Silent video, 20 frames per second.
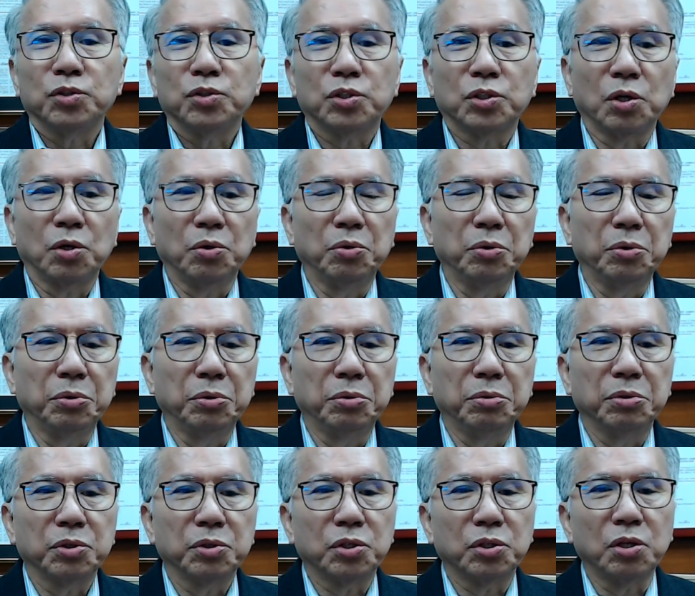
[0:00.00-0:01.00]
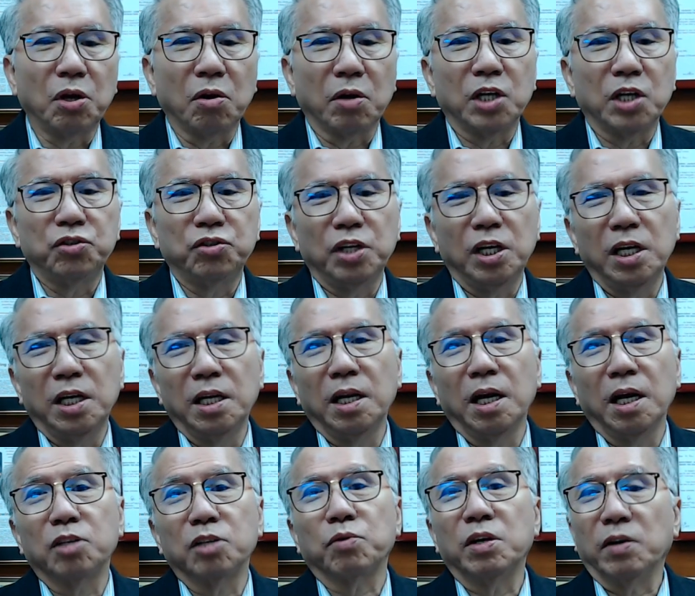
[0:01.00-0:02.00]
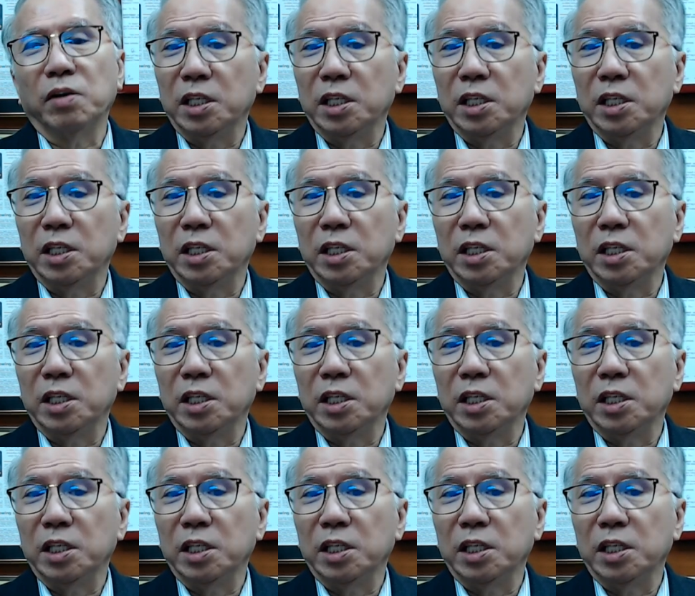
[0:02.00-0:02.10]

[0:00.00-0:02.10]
So stock exchange as well